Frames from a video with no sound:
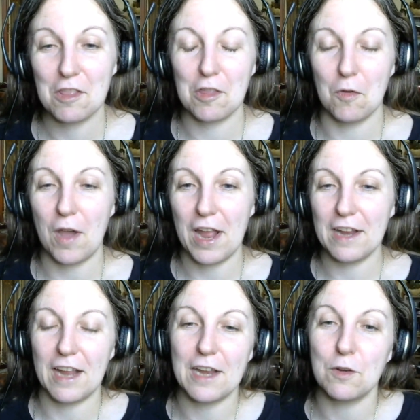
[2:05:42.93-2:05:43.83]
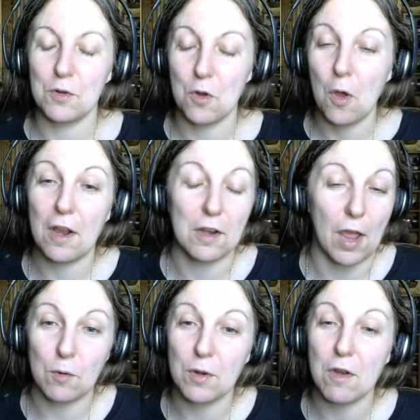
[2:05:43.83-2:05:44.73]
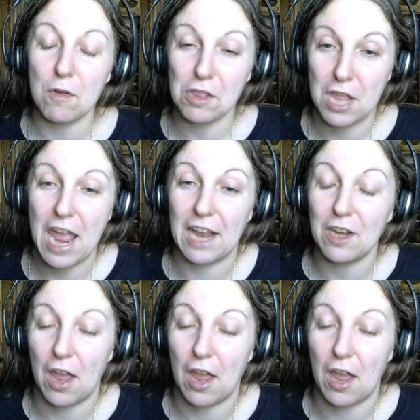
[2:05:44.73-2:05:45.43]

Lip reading: So I don't know, and I don't understand.